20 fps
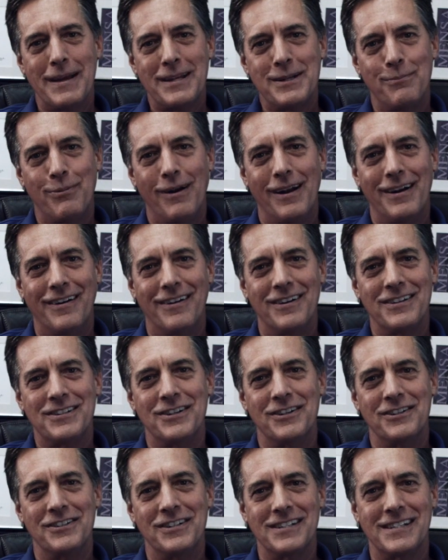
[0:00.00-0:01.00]
to prior art
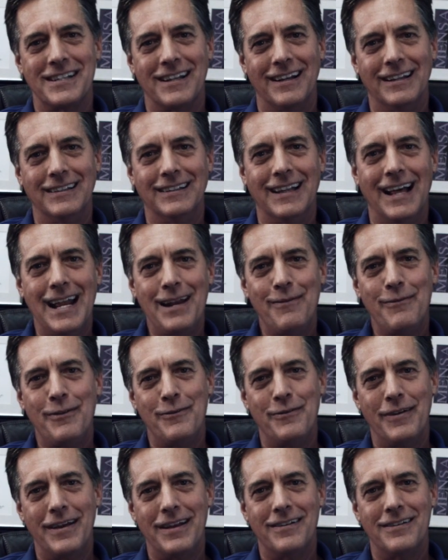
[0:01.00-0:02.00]
searches, a lot of
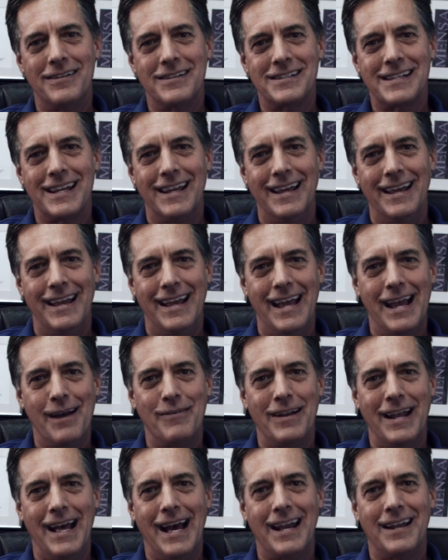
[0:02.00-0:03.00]
inventors have an
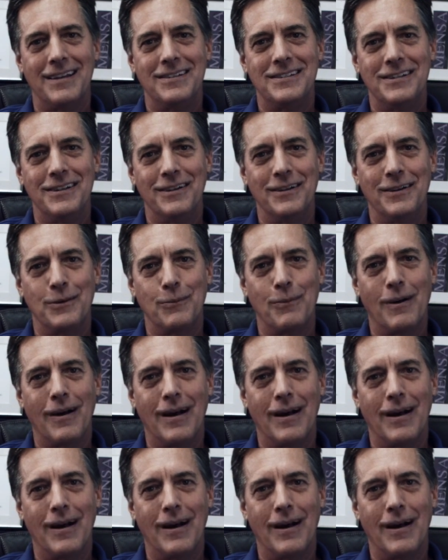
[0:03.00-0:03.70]
attitude, well,